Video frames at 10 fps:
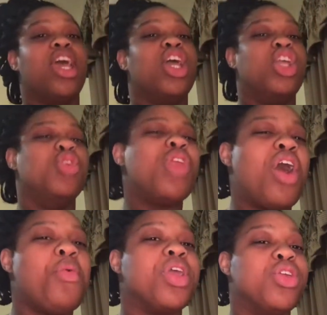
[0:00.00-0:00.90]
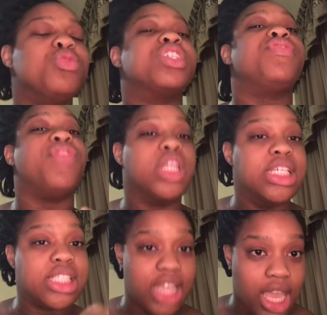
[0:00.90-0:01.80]
you know, when you just feel
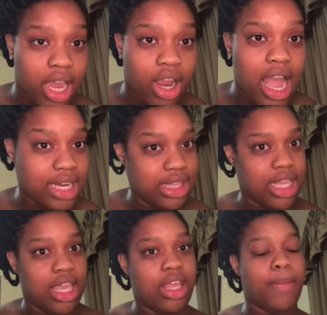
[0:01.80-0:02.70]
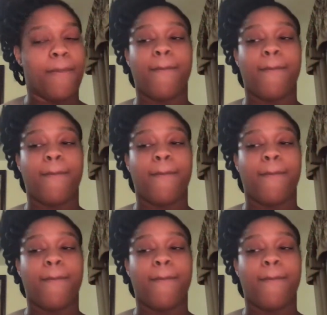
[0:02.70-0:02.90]
it's there kind of thing.